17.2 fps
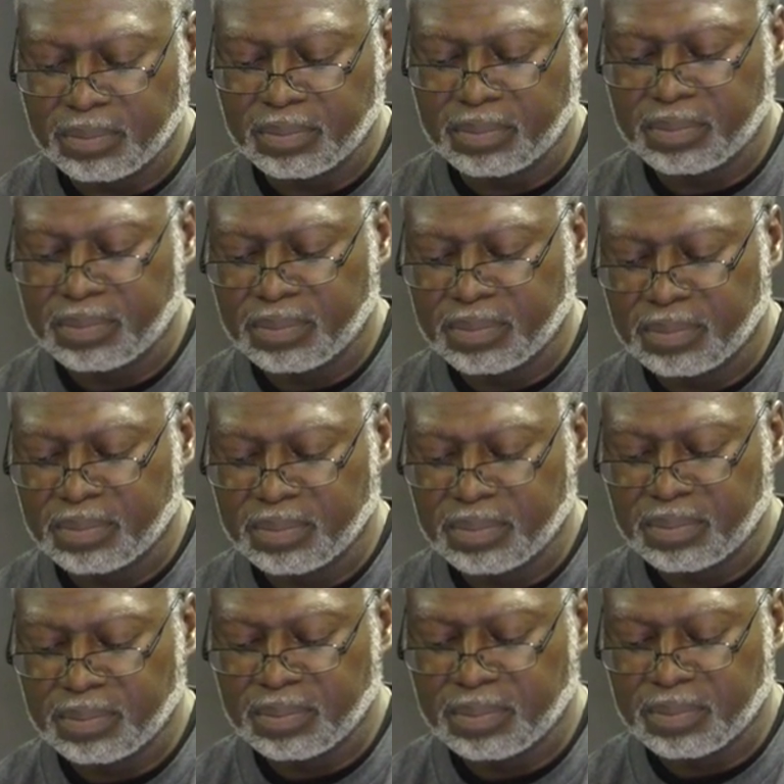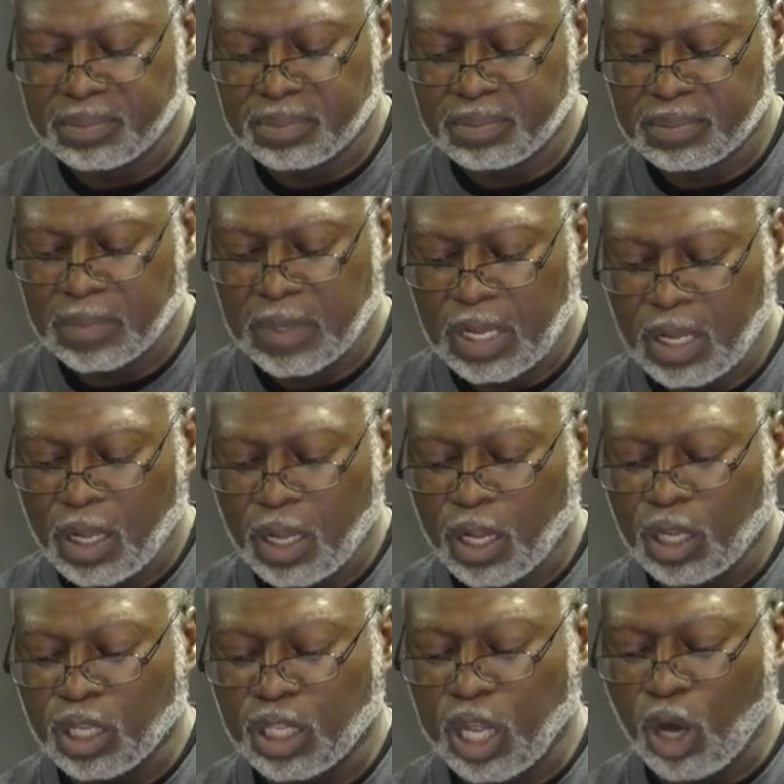Thank you, Lord.
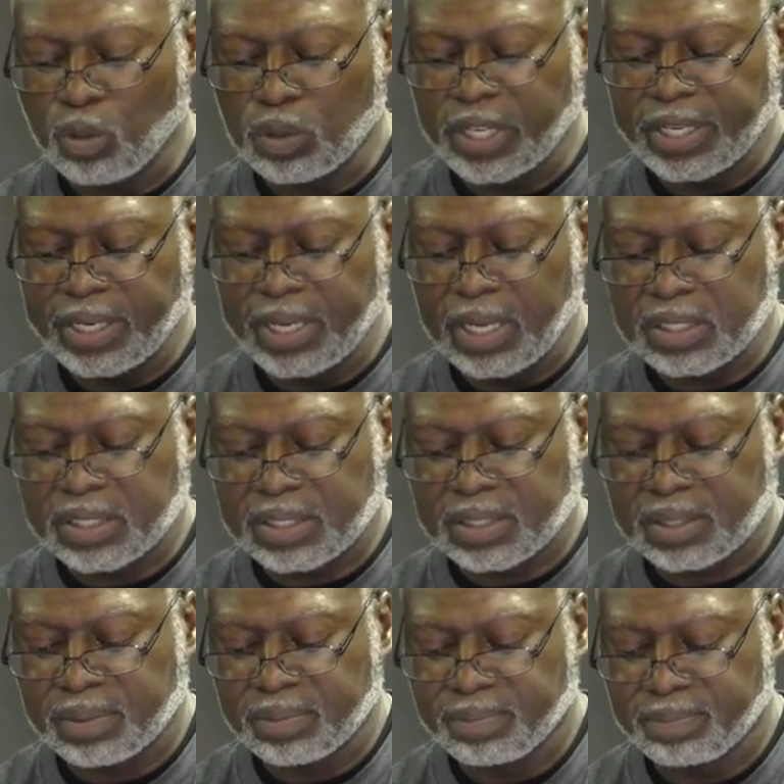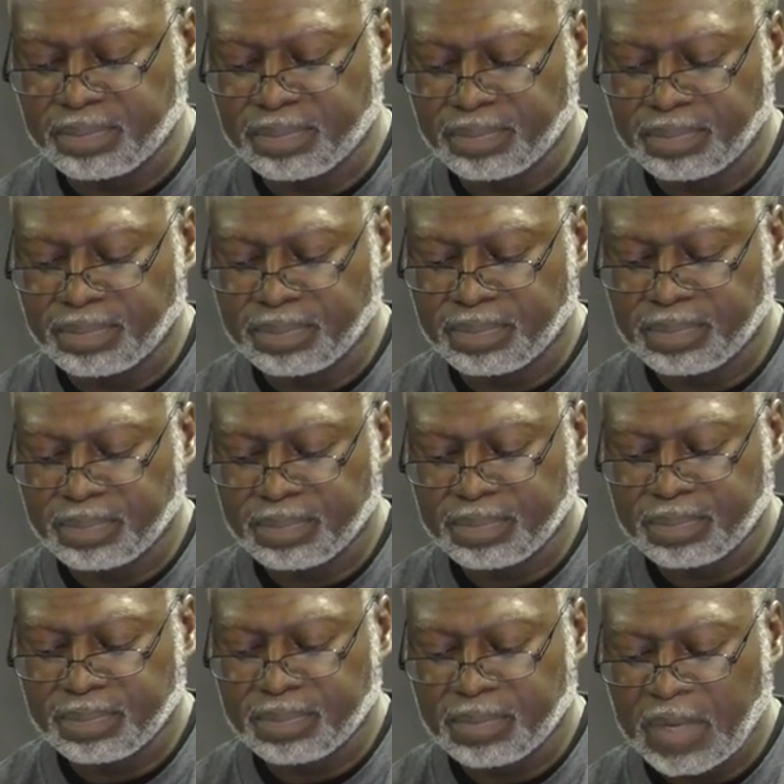Loneliness.
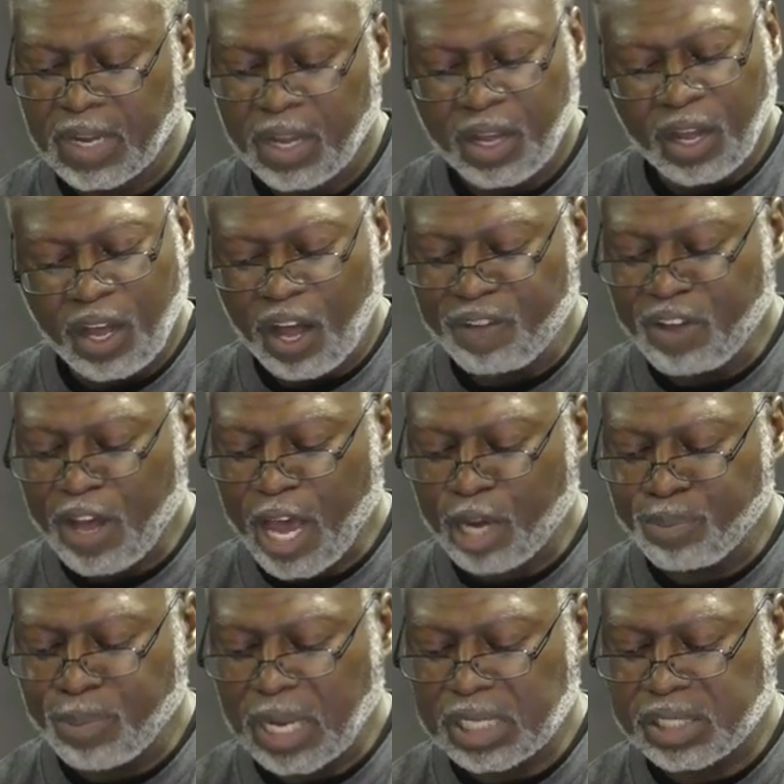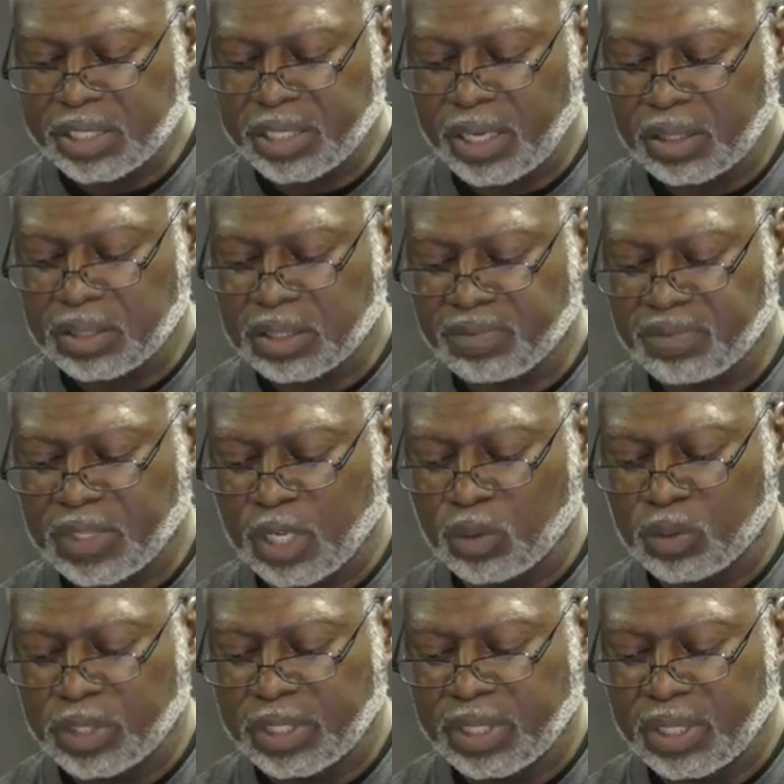Mm-hmm. I've had my shares of
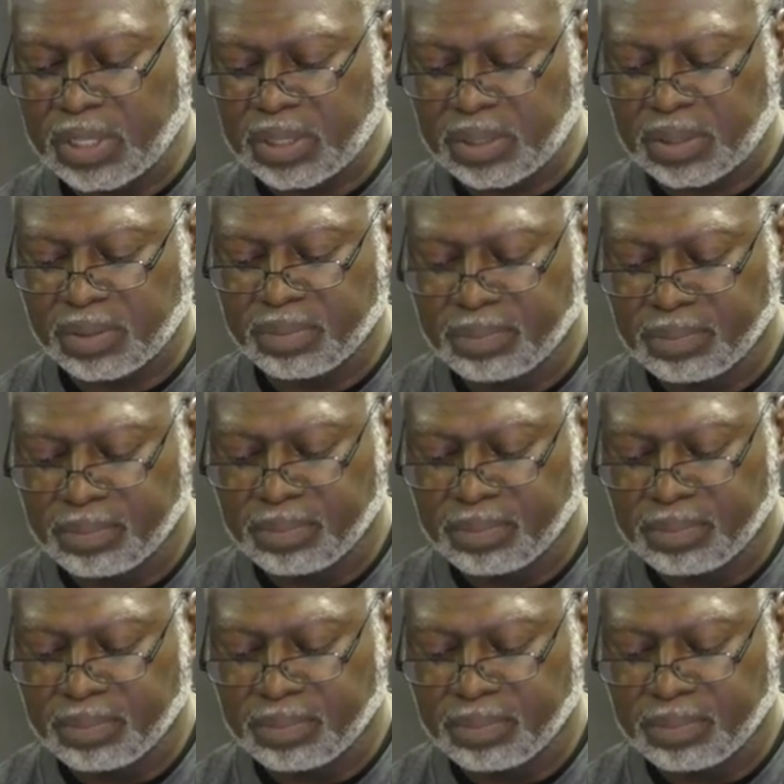loneliness,